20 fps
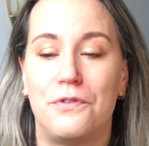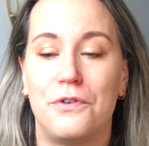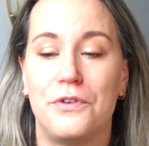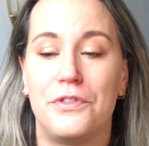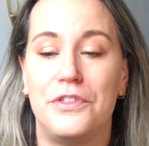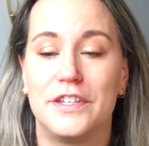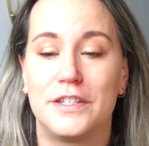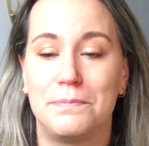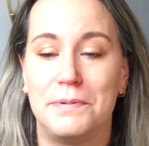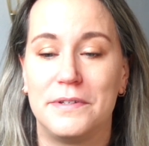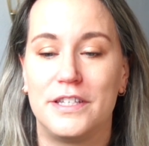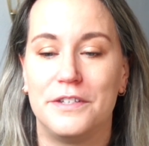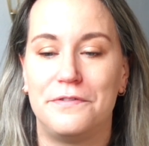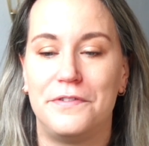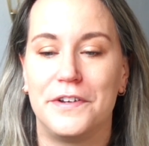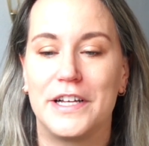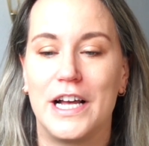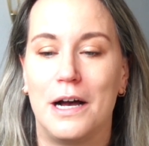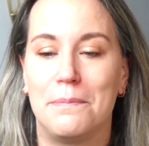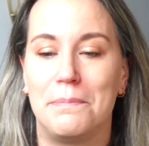for this
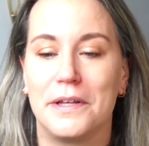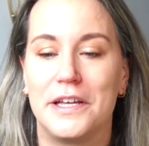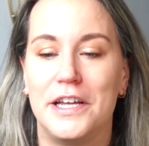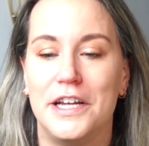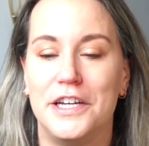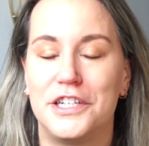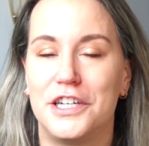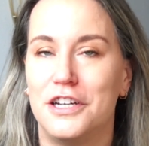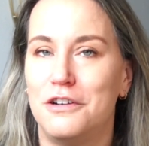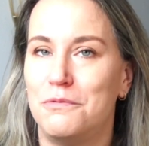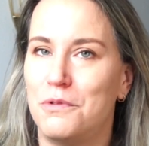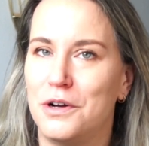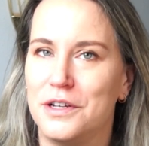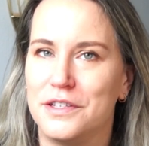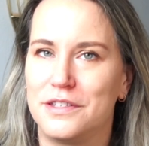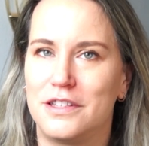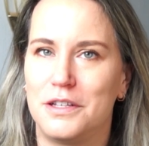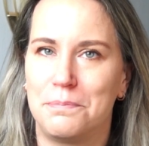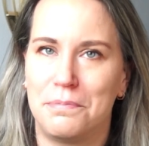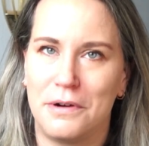specific application
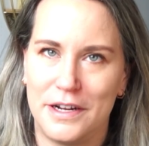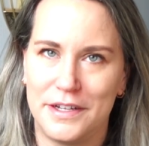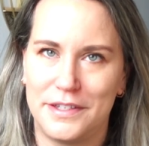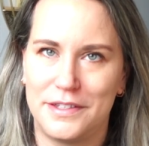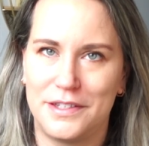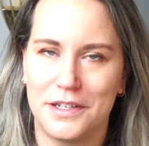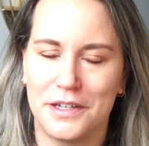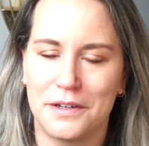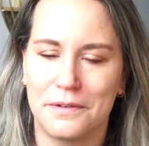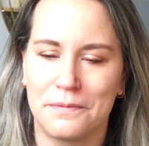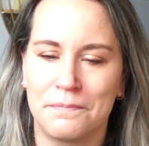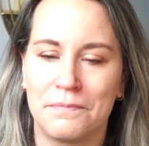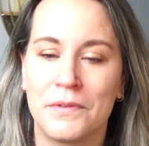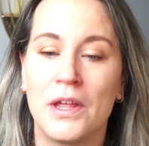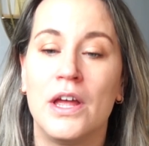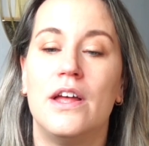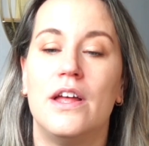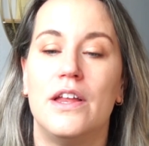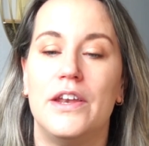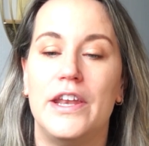was the pricing.
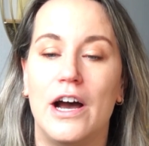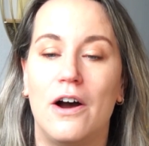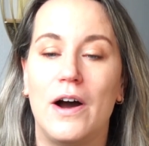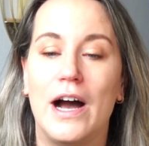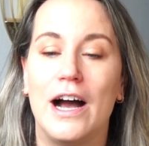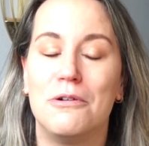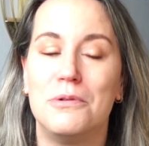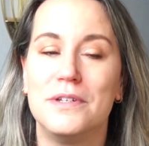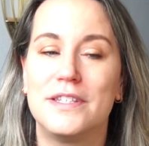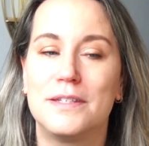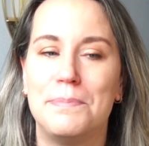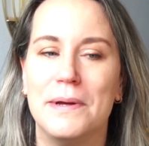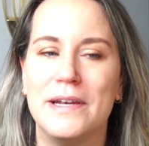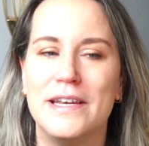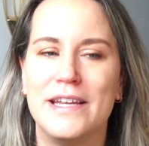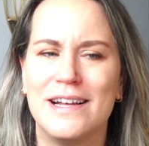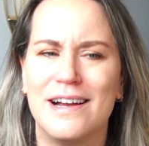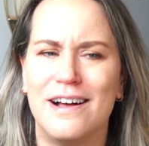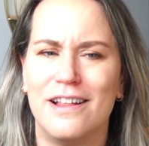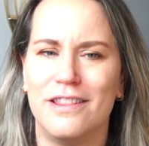Now, I was
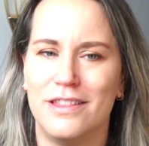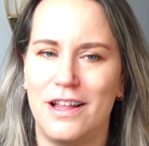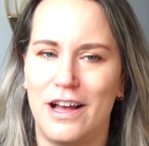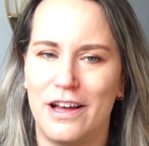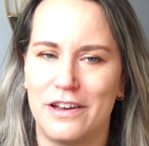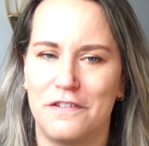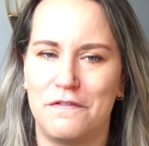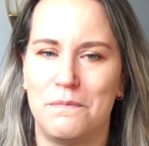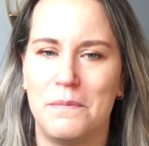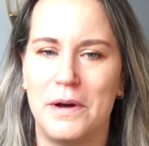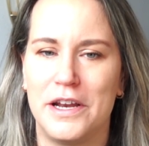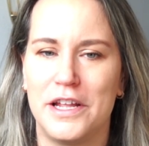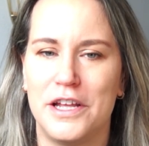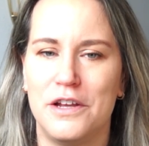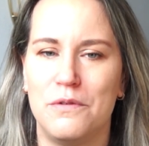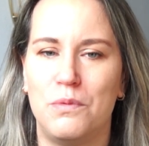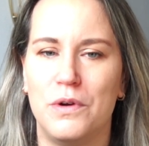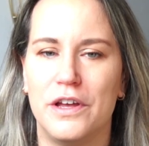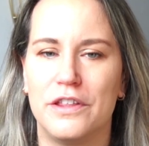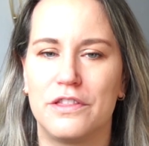spending a lot of
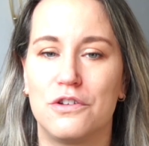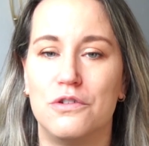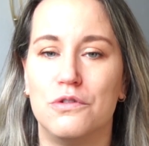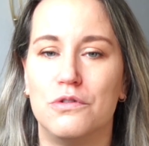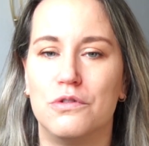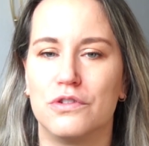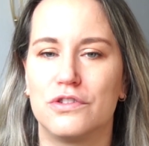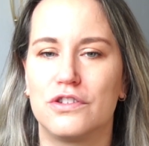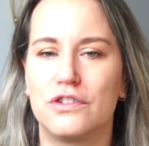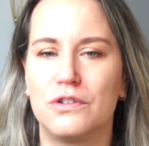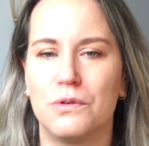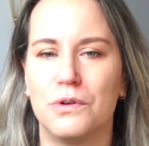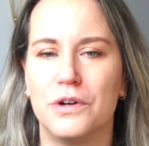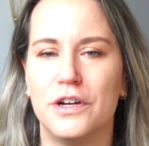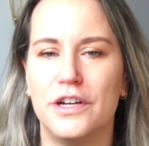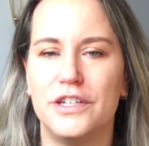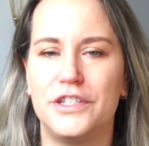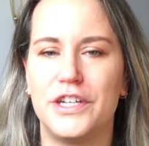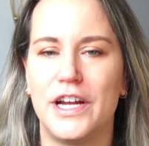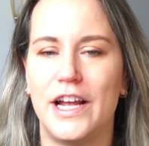money with Google
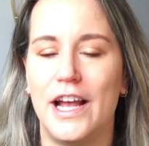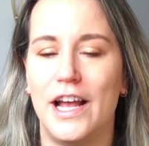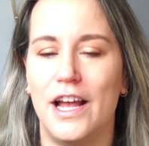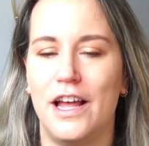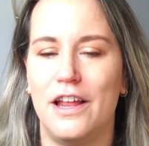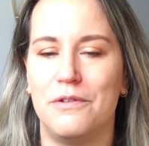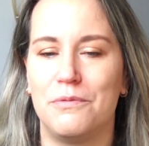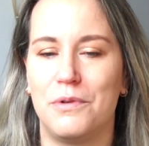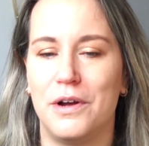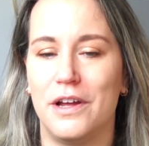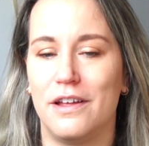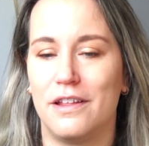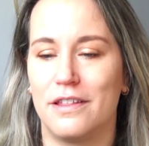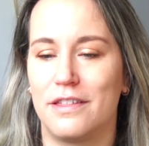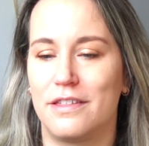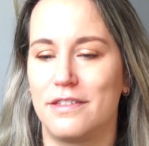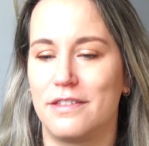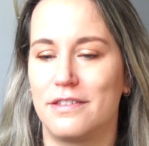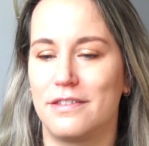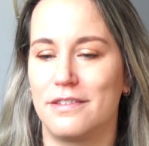Storage and
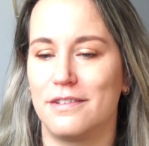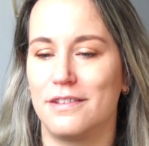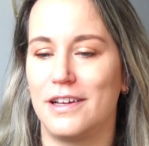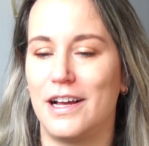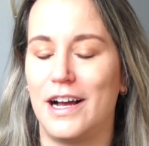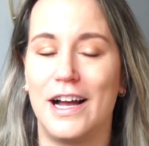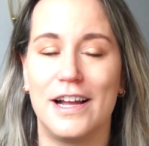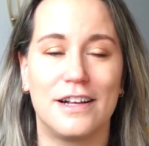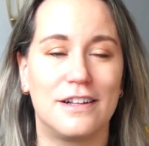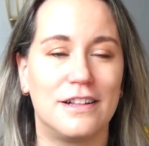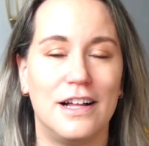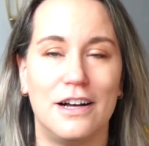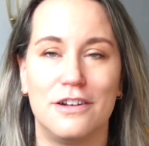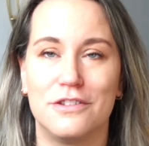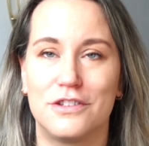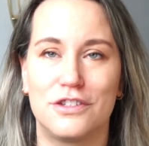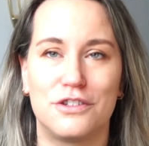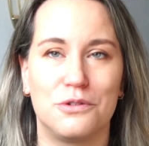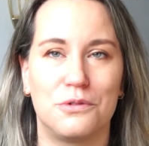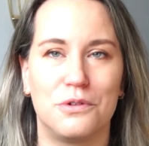with
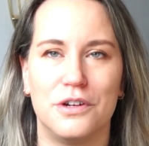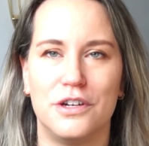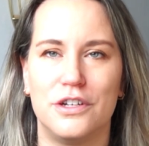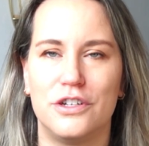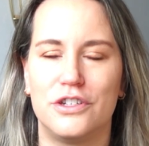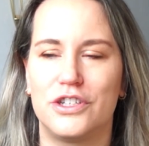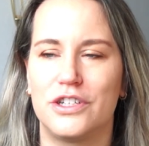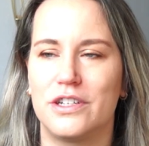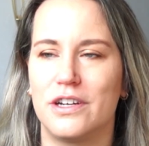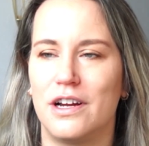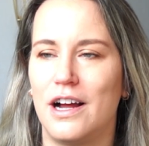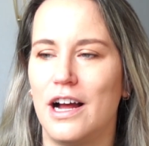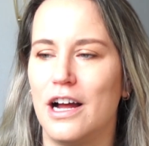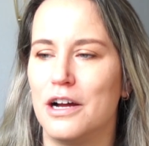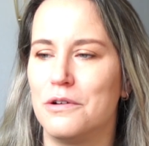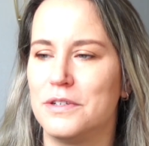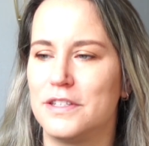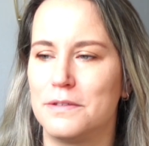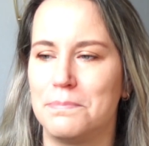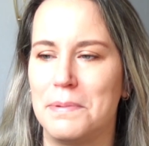iCloud Storage.
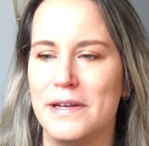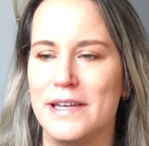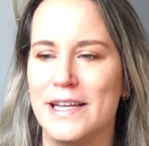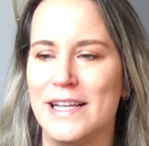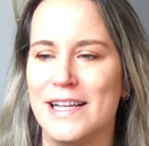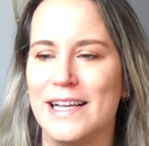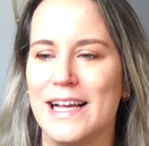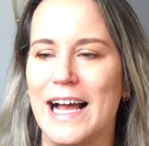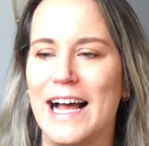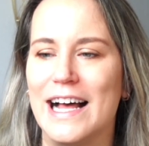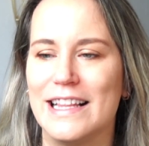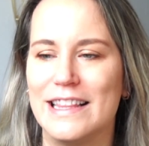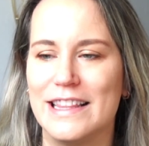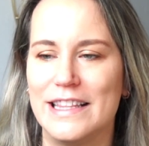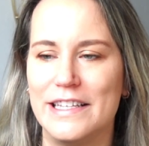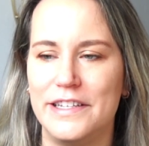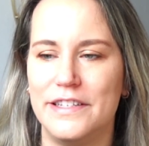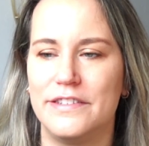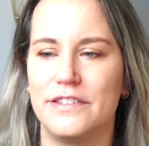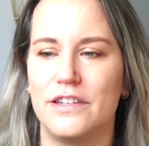I was spending at
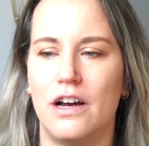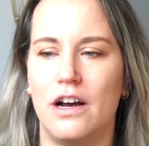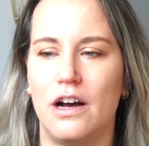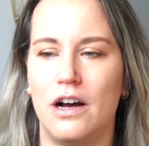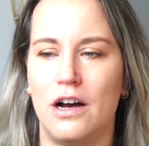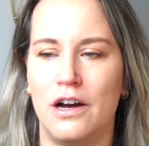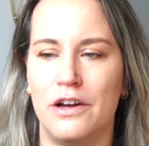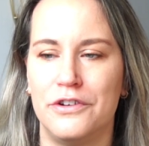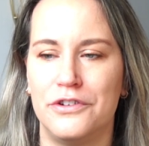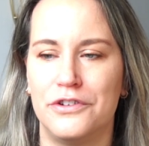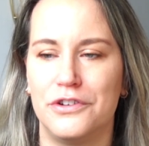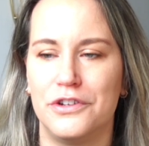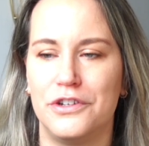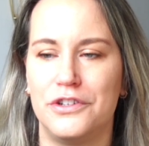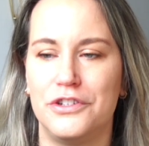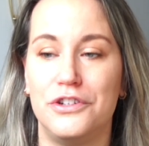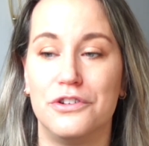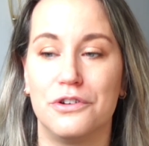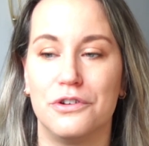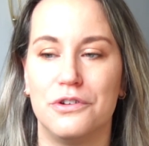least
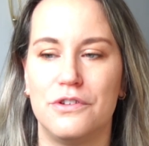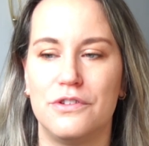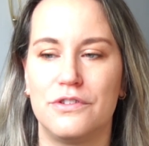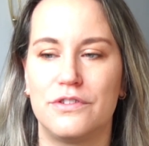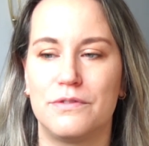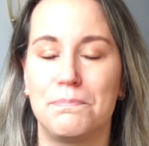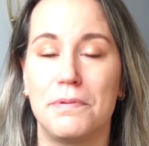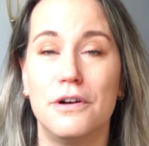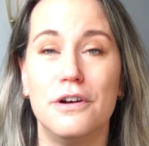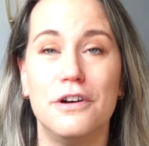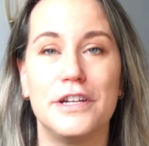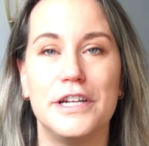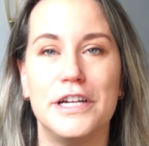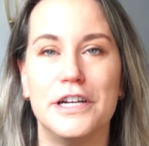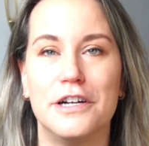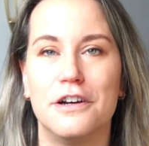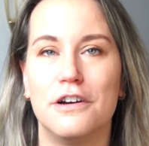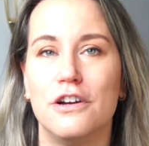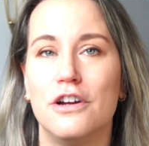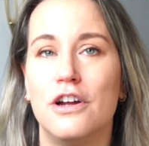100 euros per
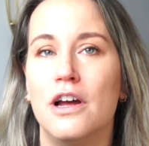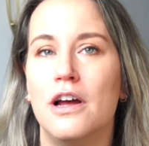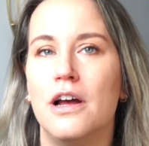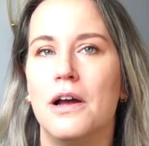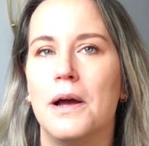year